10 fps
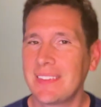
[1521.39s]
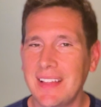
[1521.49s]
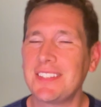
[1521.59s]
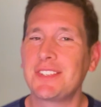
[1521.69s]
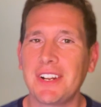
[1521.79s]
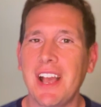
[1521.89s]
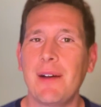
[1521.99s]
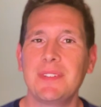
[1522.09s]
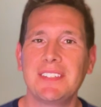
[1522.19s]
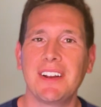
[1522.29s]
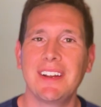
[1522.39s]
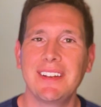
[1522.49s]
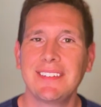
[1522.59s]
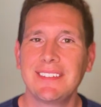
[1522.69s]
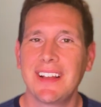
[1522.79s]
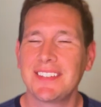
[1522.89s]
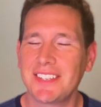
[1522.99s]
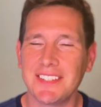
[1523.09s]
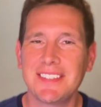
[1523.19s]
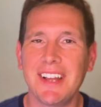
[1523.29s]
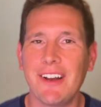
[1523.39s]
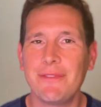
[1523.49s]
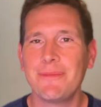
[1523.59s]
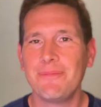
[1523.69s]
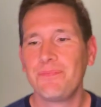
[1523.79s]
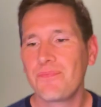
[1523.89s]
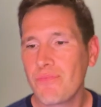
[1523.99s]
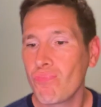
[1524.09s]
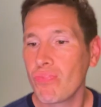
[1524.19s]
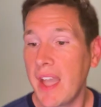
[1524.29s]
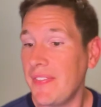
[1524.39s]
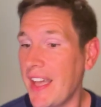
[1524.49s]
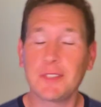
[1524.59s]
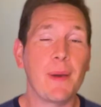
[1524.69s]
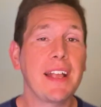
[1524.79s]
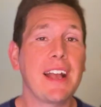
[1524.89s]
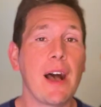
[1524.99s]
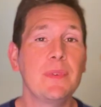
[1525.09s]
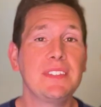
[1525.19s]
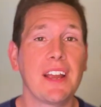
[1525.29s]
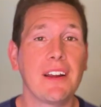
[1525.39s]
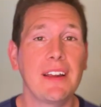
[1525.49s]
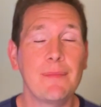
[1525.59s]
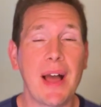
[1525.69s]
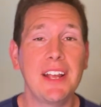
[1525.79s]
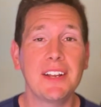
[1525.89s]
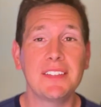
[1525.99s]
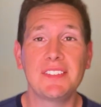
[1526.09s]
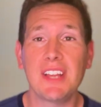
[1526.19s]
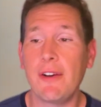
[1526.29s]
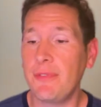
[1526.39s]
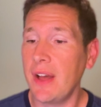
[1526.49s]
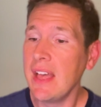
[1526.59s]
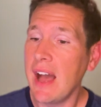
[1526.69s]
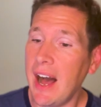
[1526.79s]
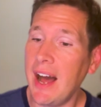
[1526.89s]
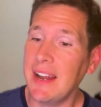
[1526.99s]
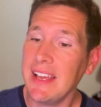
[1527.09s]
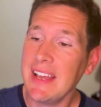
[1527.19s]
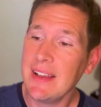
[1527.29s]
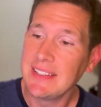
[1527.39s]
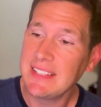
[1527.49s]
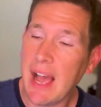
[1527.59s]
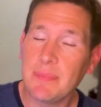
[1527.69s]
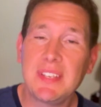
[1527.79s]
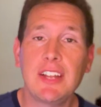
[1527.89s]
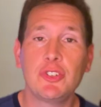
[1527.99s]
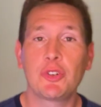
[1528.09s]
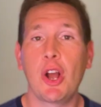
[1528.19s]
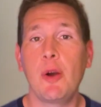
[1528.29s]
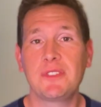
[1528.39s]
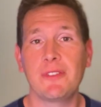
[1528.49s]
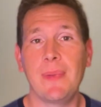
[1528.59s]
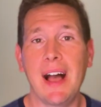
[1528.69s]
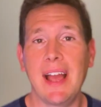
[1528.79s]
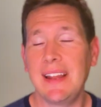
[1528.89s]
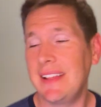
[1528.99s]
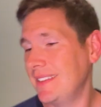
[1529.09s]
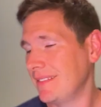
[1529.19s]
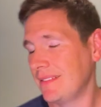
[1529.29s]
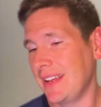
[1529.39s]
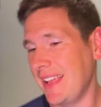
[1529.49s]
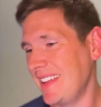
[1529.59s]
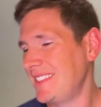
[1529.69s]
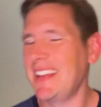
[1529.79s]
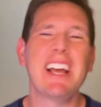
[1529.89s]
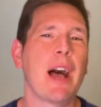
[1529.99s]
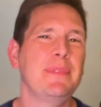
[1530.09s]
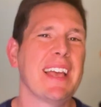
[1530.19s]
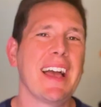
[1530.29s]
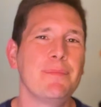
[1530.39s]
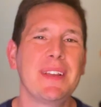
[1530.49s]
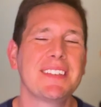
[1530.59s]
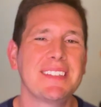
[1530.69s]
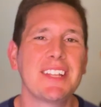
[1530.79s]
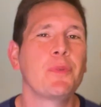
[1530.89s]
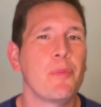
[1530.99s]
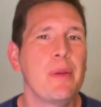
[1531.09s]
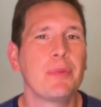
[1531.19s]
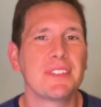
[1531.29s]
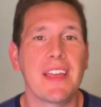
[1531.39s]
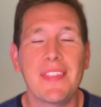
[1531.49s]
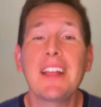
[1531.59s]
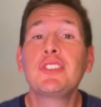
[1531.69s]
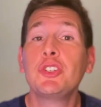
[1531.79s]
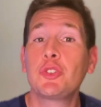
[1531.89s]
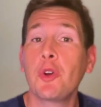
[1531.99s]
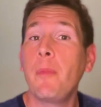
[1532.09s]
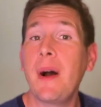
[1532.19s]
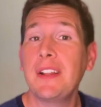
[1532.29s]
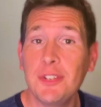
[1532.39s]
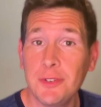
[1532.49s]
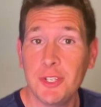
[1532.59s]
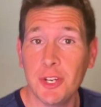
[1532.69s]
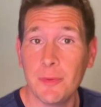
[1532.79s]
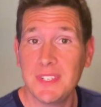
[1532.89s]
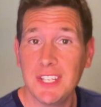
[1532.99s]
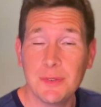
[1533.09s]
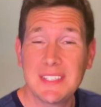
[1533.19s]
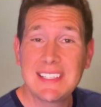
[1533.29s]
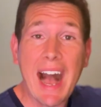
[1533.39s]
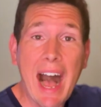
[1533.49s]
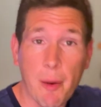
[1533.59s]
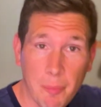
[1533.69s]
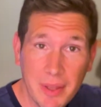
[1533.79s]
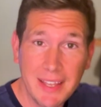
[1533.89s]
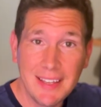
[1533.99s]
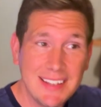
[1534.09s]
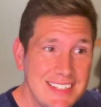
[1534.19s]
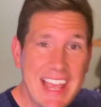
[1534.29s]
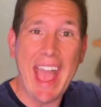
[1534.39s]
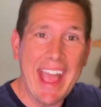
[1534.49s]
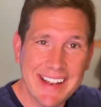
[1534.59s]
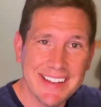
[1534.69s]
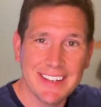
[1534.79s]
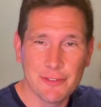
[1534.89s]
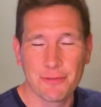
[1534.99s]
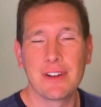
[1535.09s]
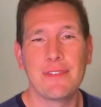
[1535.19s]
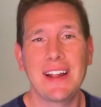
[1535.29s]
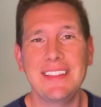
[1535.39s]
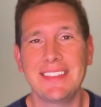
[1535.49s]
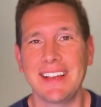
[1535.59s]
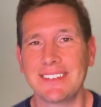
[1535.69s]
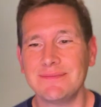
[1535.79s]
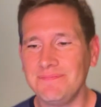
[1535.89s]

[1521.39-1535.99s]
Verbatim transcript: That's good commentary. That's good stuff. And that's my commentary and my good stuff on top ten tropes of mine. And I say top ten because that's what people say. That's a trope on YouTube, to use top ten in front of anything.